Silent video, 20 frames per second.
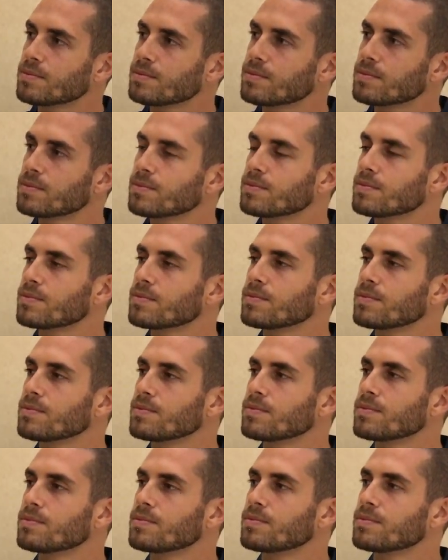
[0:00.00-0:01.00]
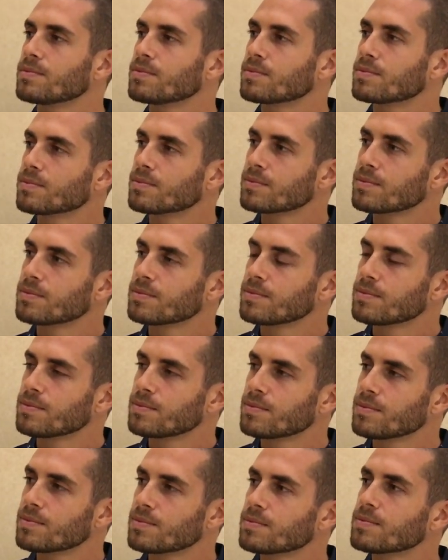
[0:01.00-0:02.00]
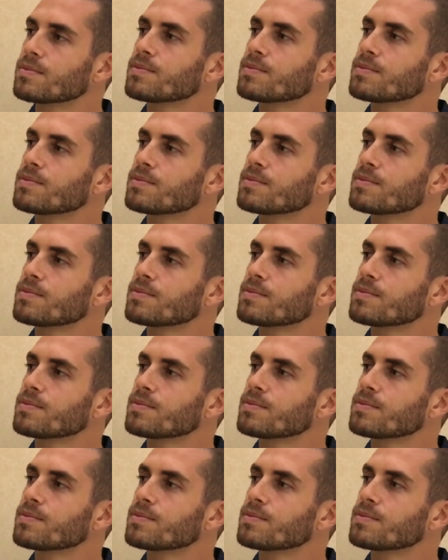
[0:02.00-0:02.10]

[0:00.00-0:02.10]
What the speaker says: [no speech]